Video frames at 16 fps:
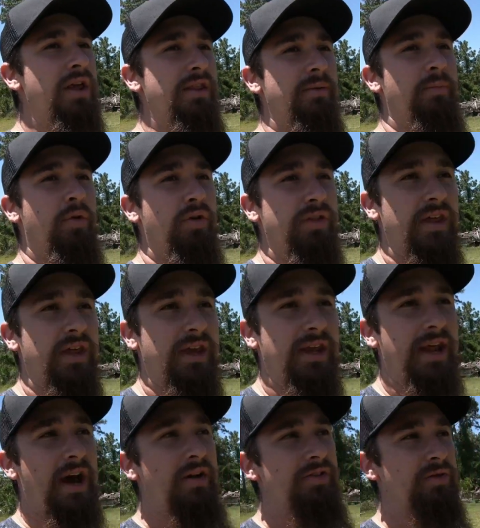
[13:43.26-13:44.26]
The more they
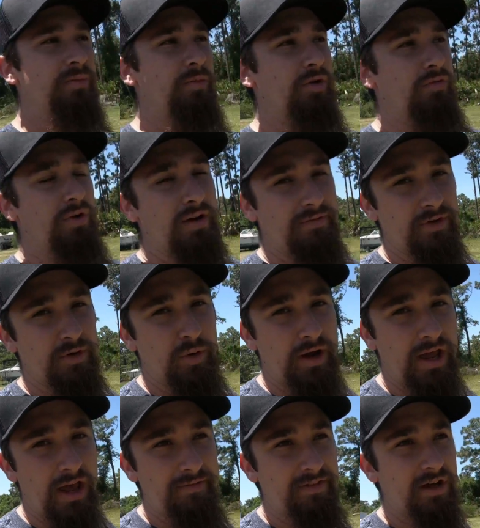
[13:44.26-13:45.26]
get out, the more revenue
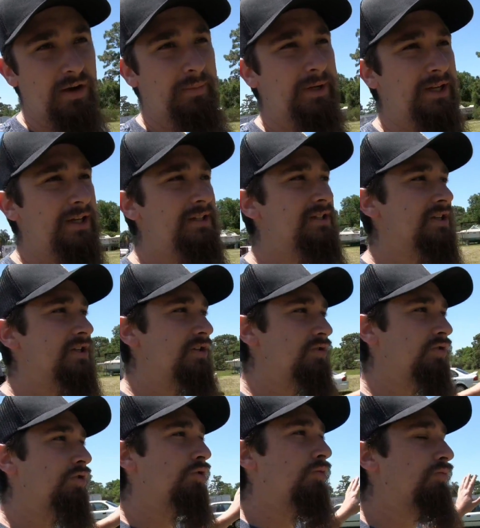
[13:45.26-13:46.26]
I have coming in to
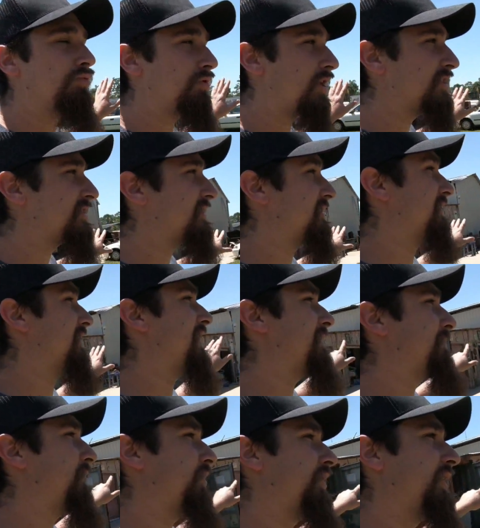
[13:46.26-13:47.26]
do cool projects
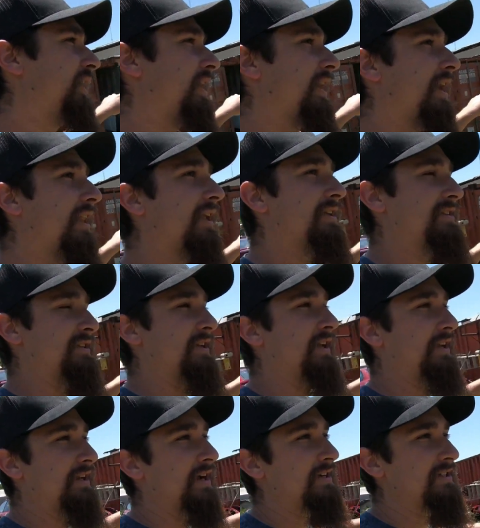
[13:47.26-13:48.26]
like putting a LS in
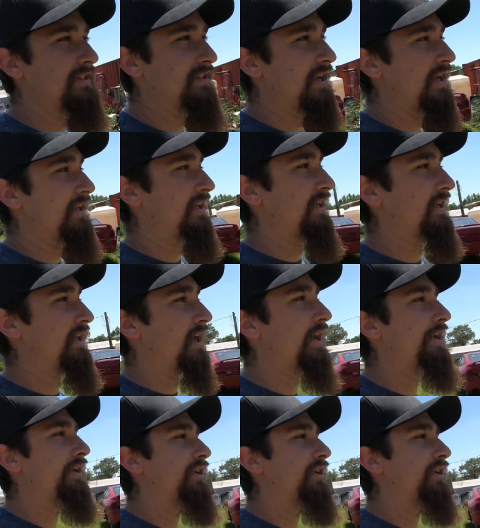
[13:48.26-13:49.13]
a 1988 Honda